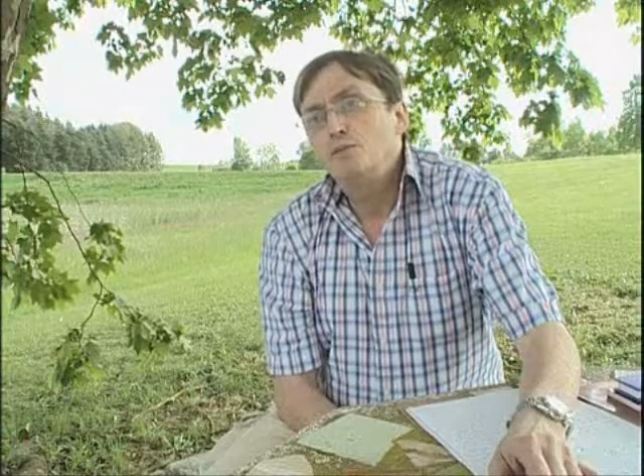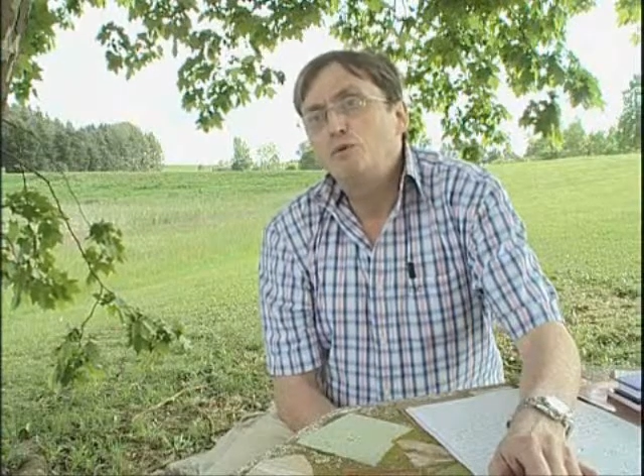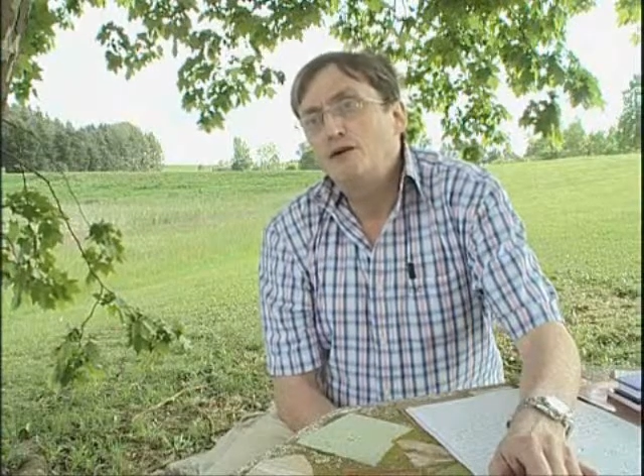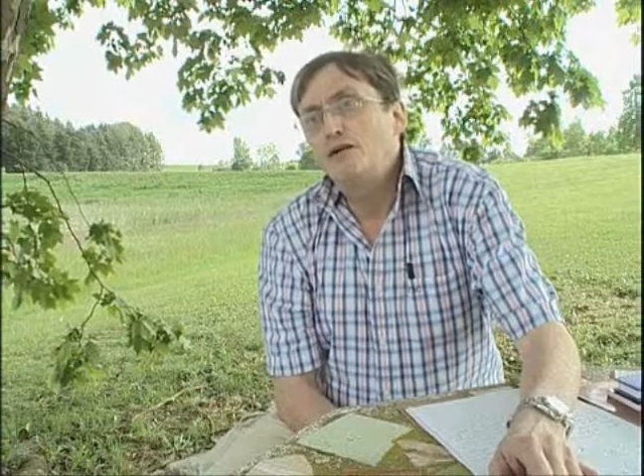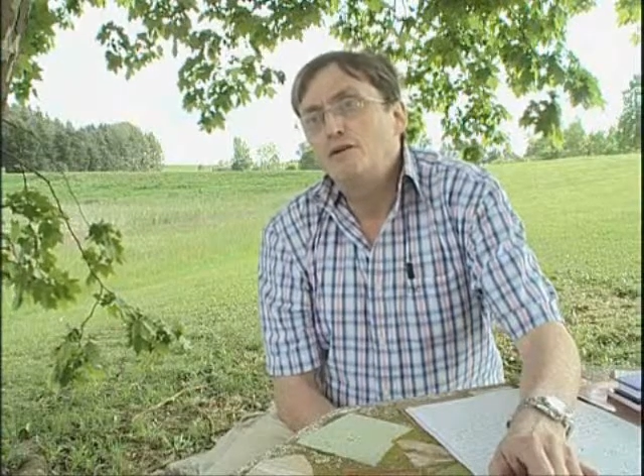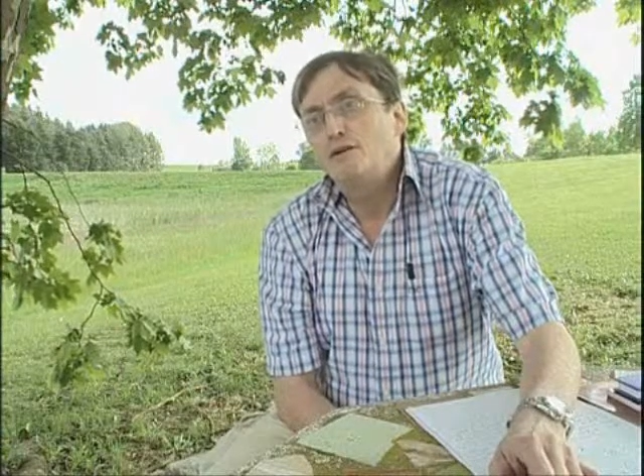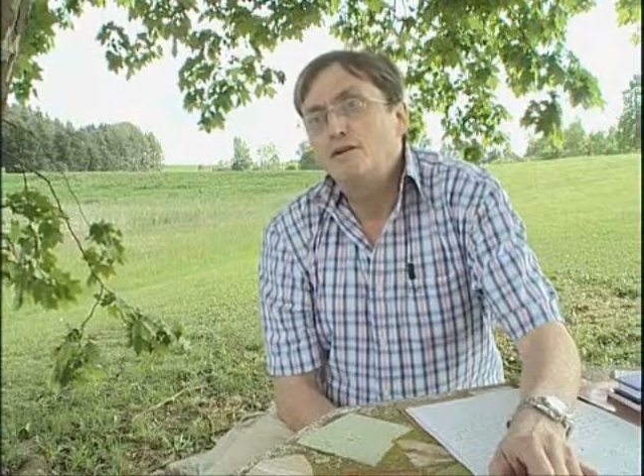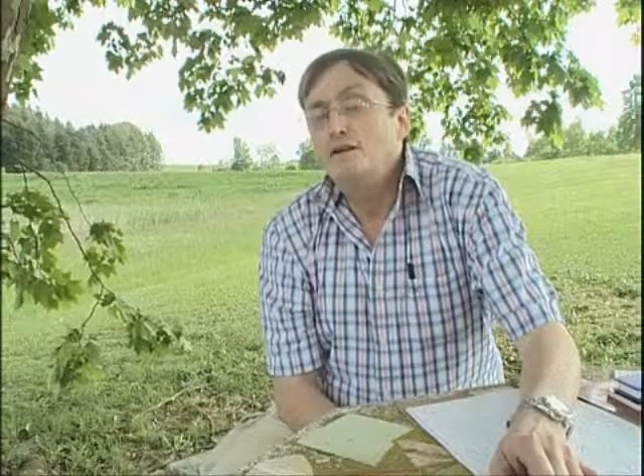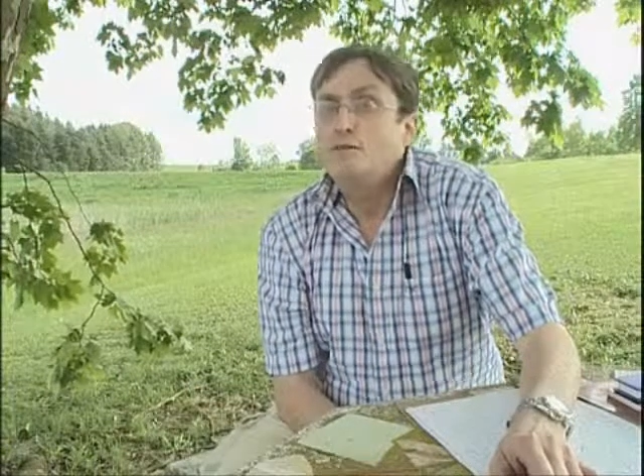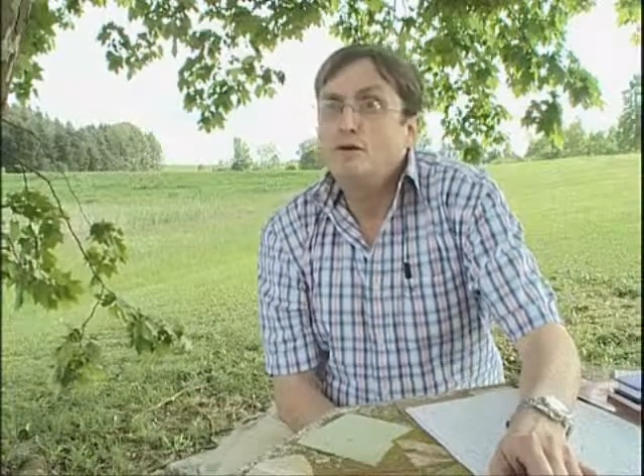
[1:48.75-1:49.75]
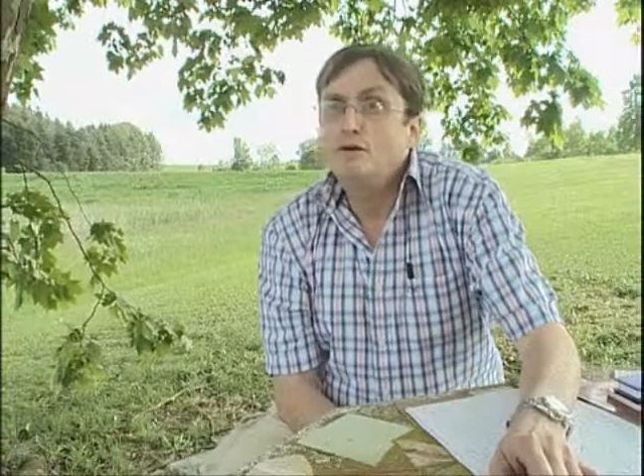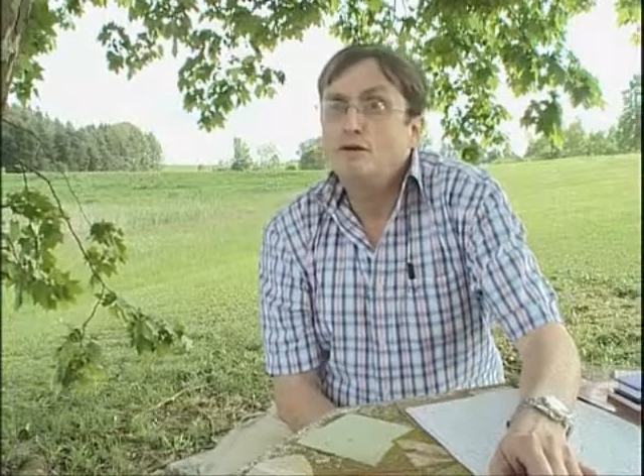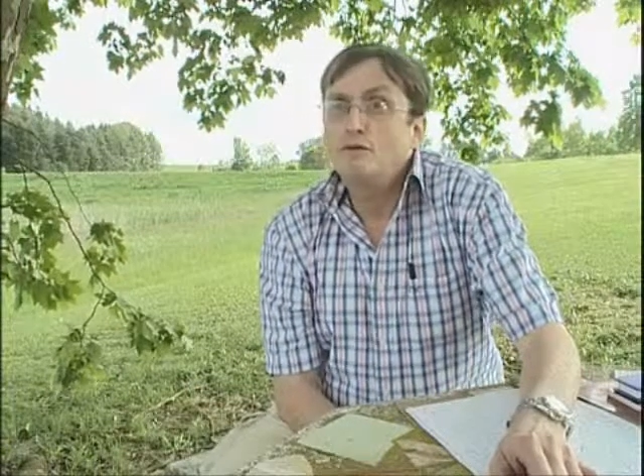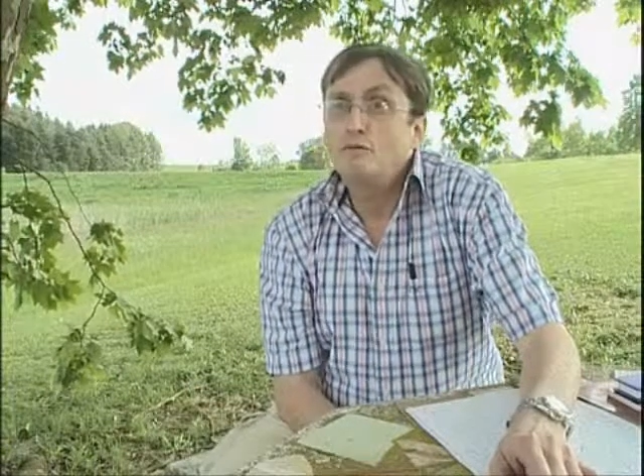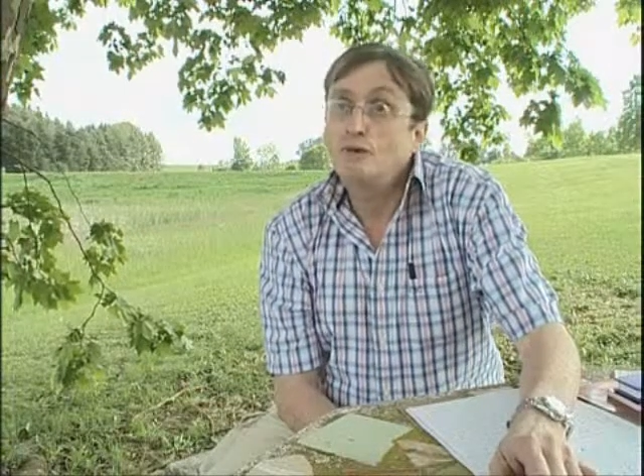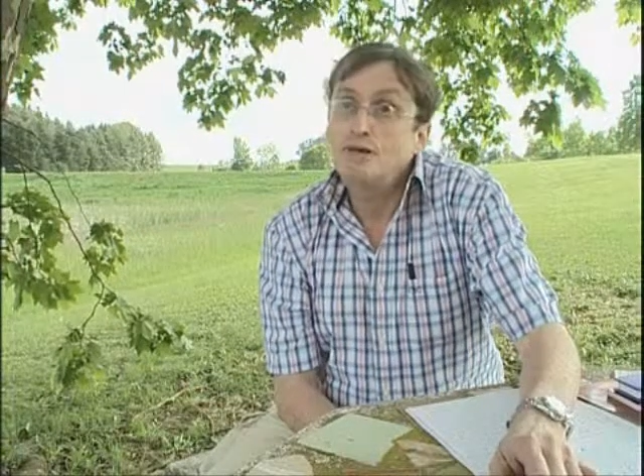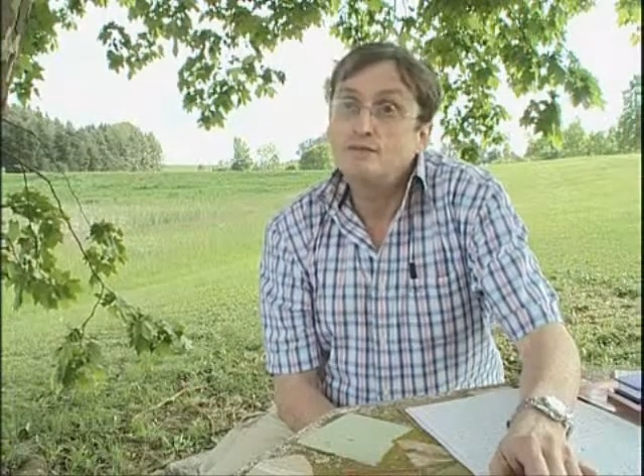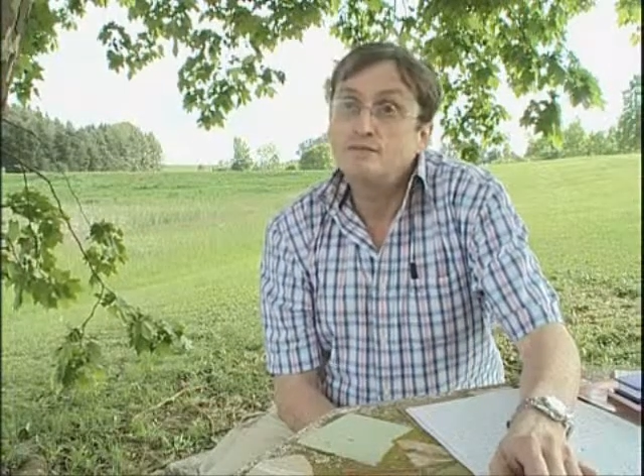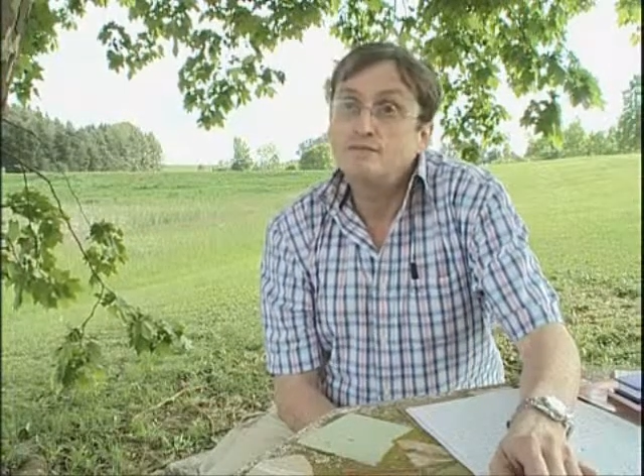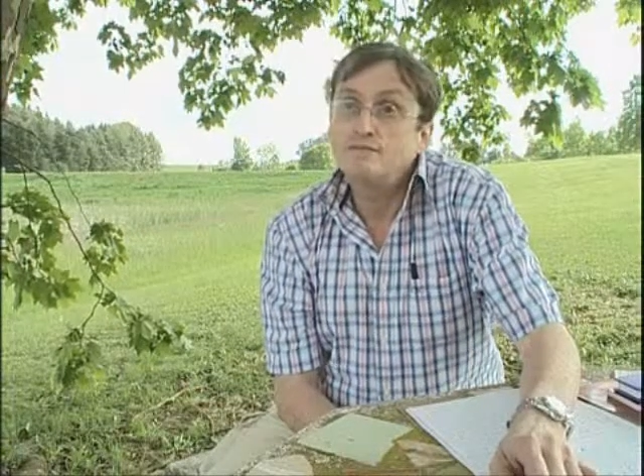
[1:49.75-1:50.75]
more ignorant than we are
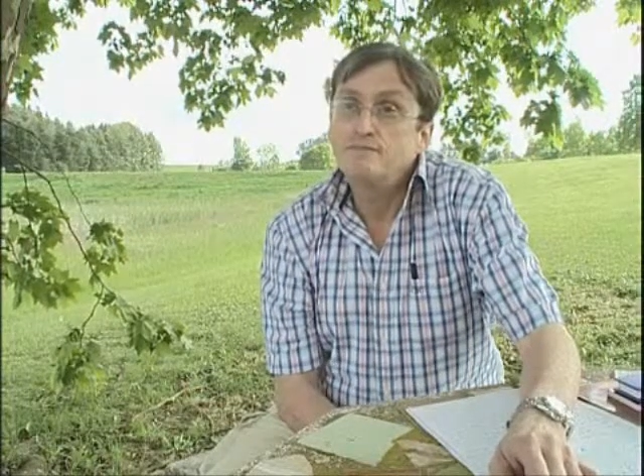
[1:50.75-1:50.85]
wise.